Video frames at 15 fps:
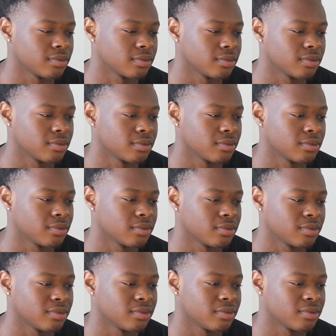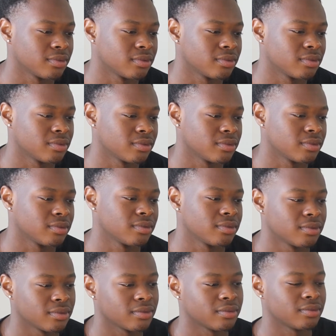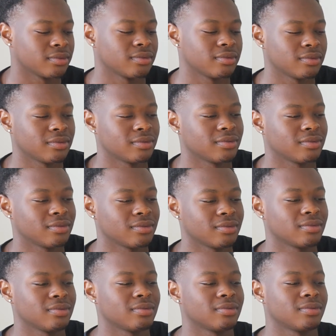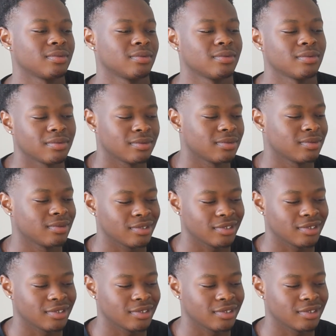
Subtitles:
[no speech]